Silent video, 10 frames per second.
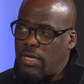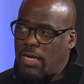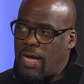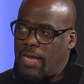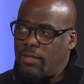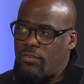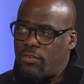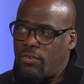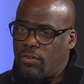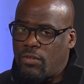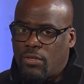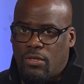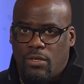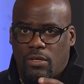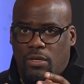in college,
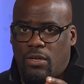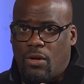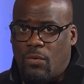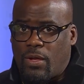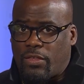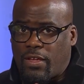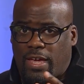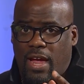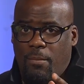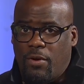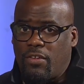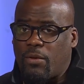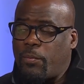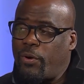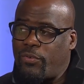mm-hmm. The camera is
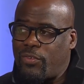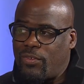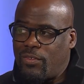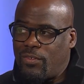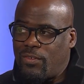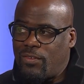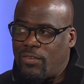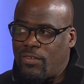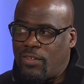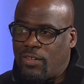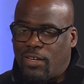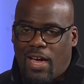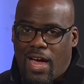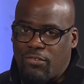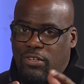a person. Mm-hmm.
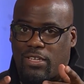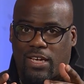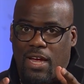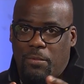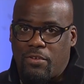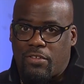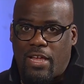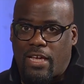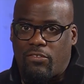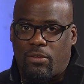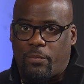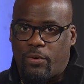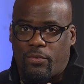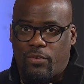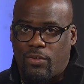I treat the camera just like it's a
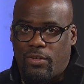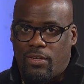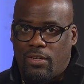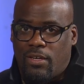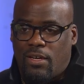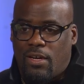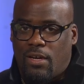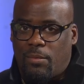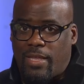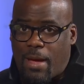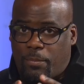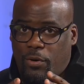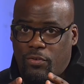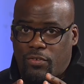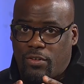person, mm-hmm. But that
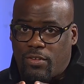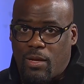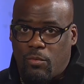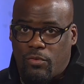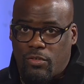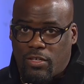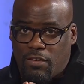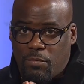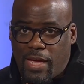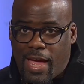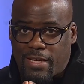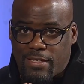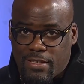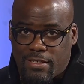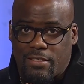person is able to give me
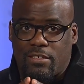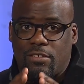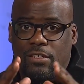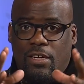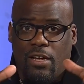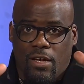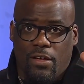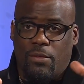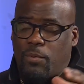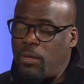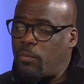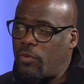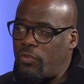access to other people. Mm-hmm.